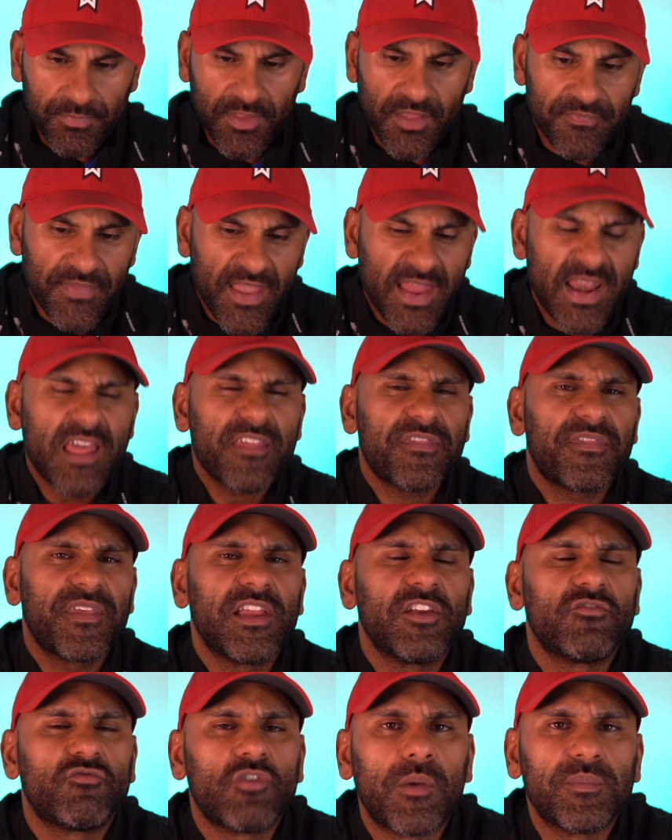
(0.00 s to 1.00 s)
then I
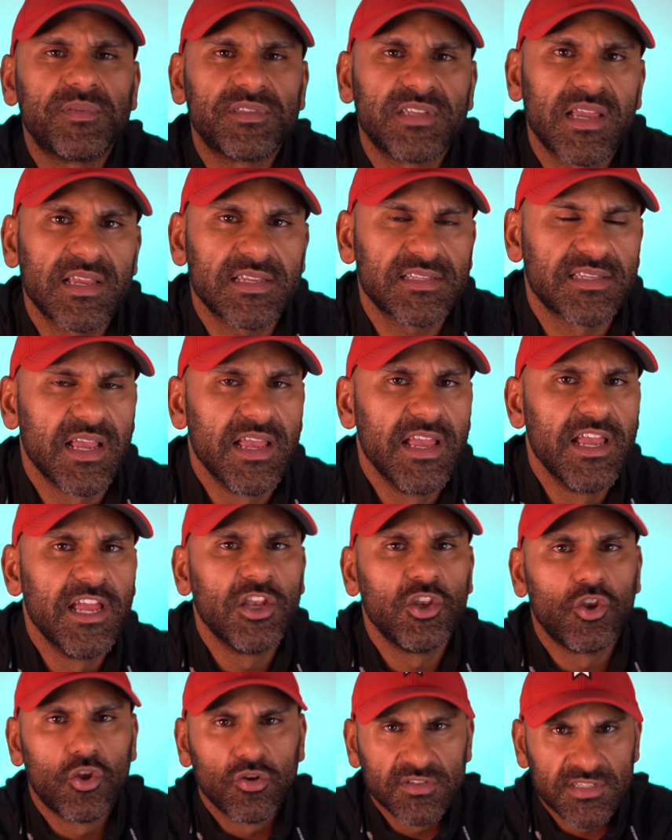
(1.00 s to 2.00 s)
think drop sets
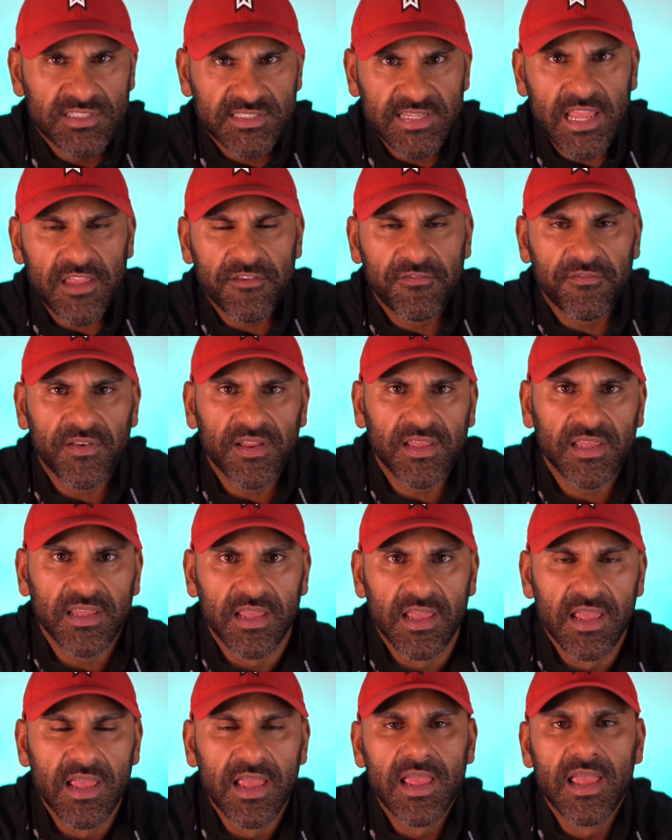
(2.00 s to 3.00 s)
done
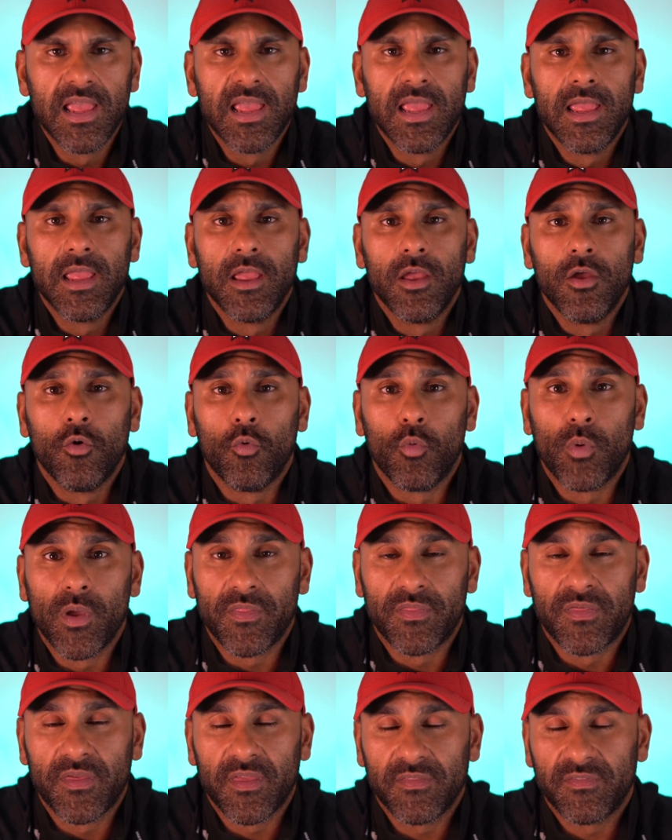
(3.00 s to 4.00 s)
safely
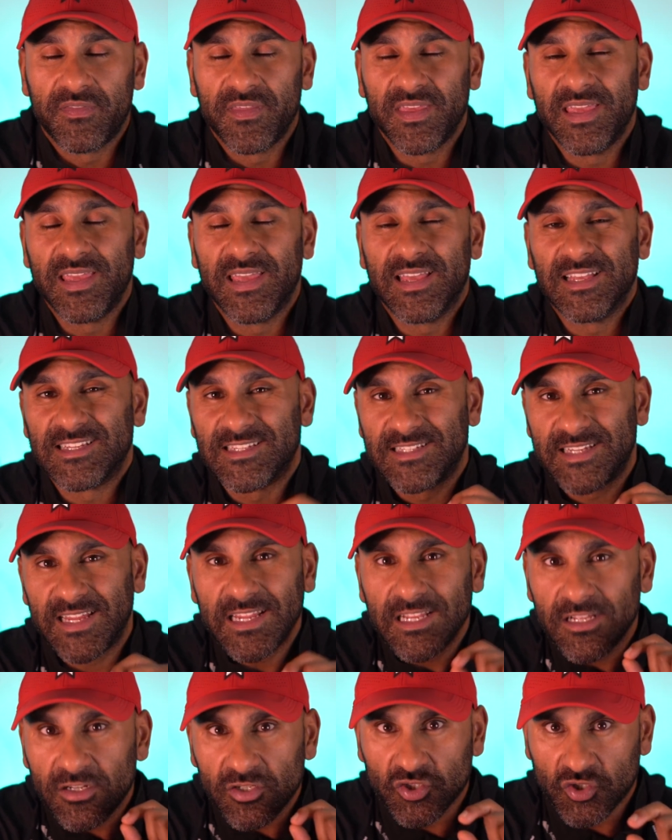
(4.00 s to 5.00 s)
with the
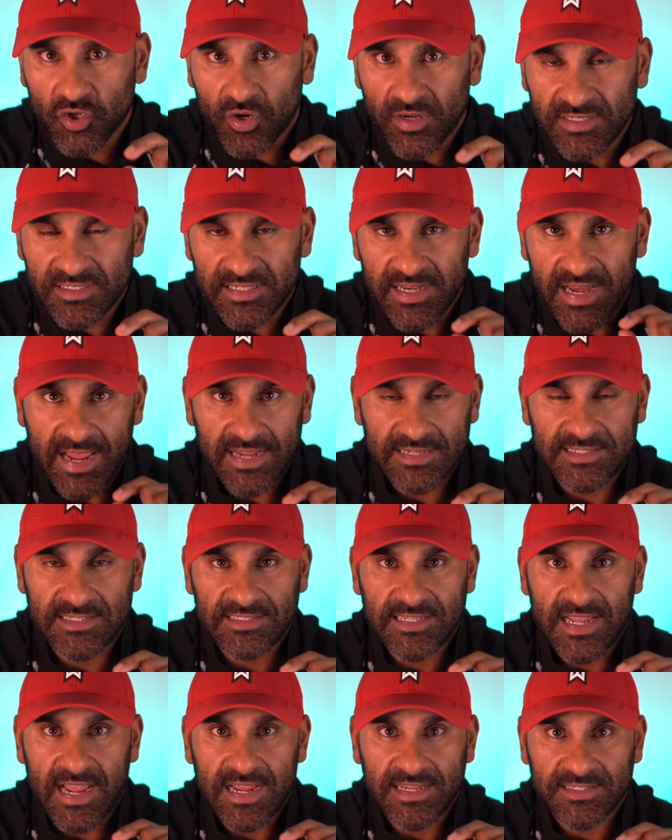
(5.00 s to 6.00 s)
single jointed
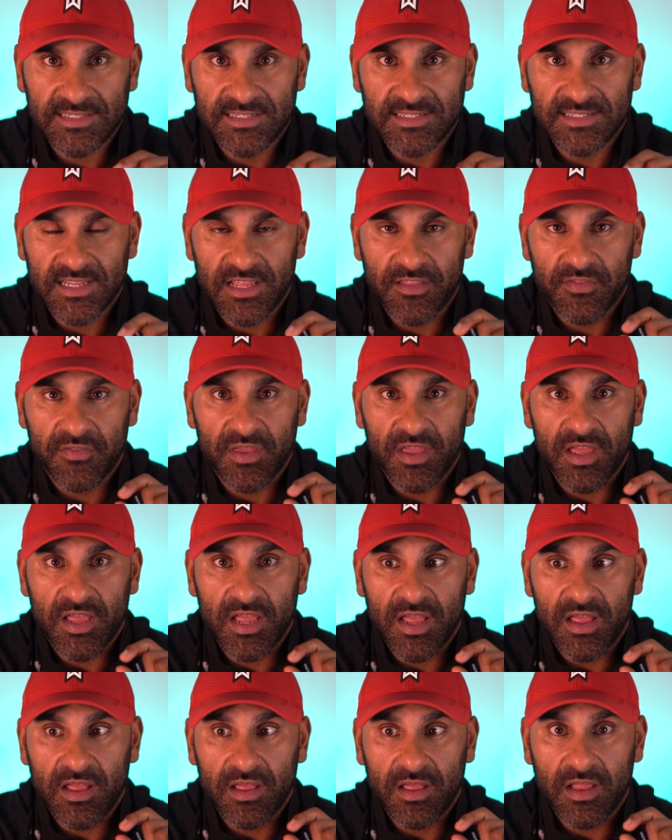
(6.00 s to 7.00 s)
exercises that
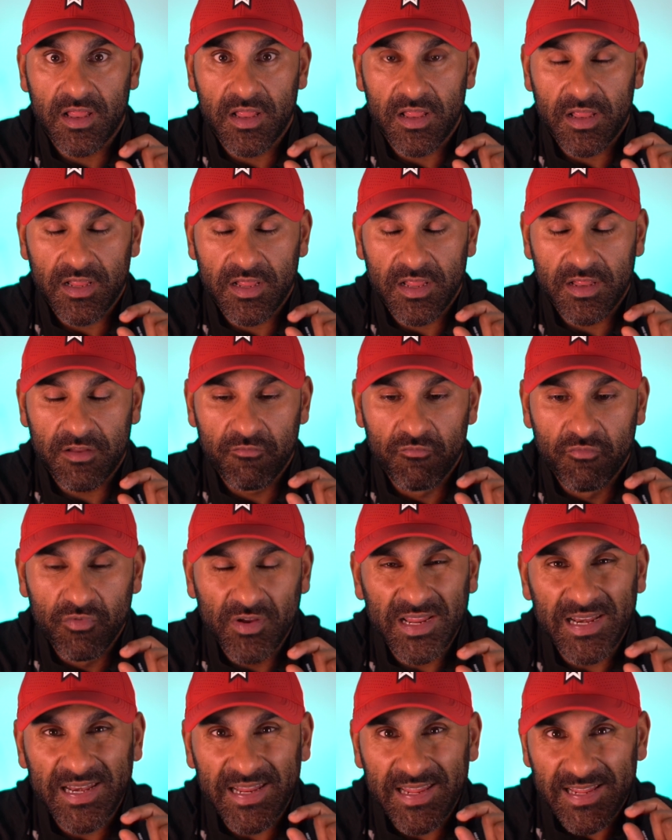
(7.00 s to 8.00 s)

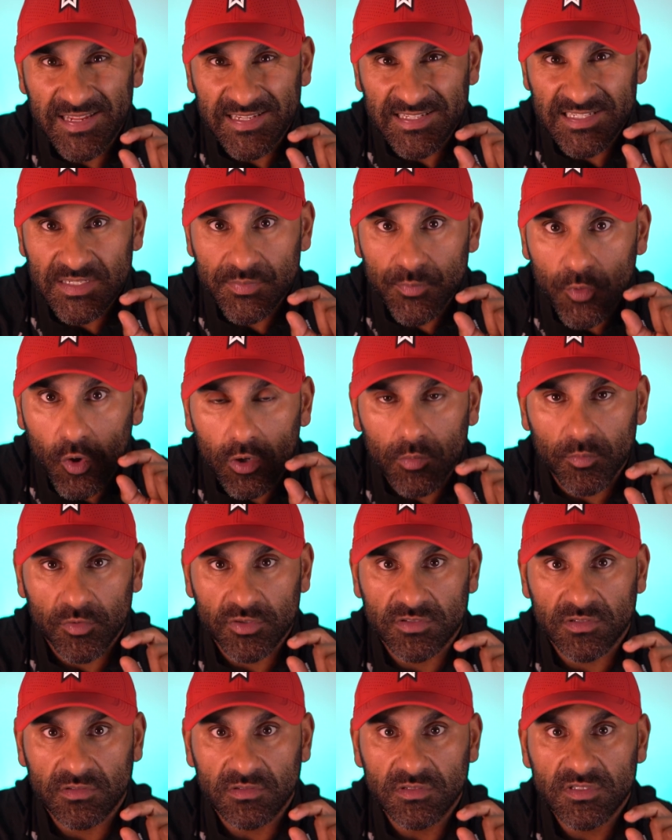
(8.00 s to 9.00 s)
really small
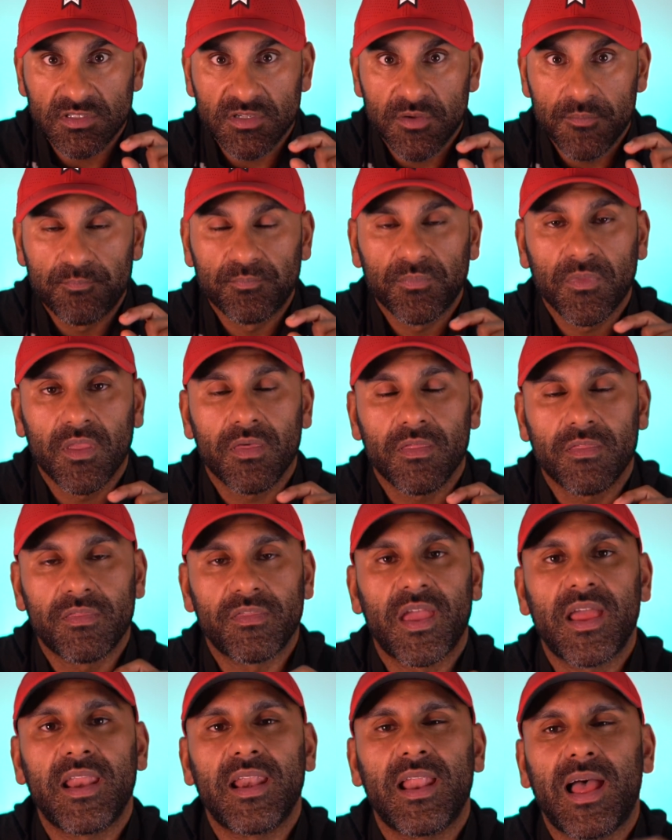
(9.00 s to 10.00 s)
muscles,
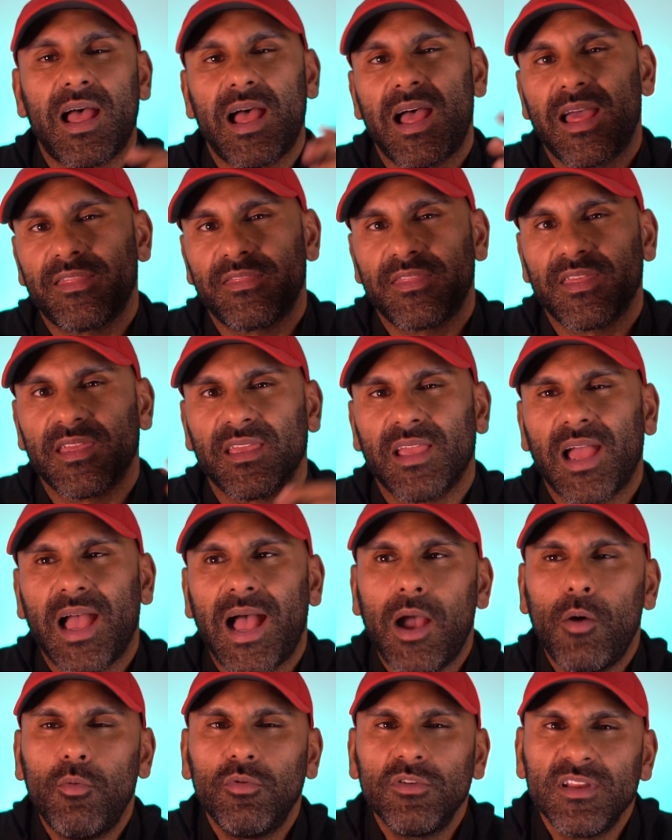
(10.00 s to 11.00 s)
then I think
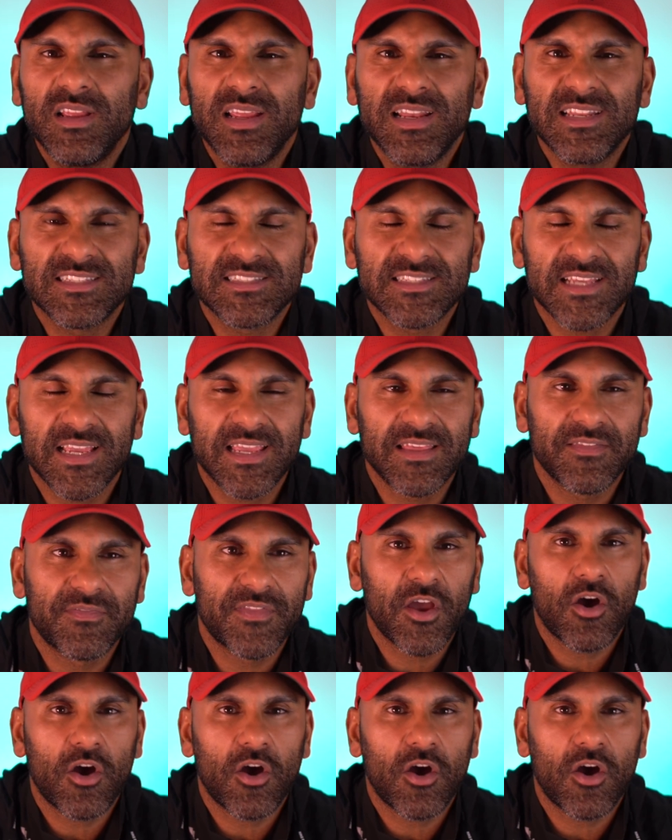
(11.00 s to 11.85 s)
I wasn't going to say they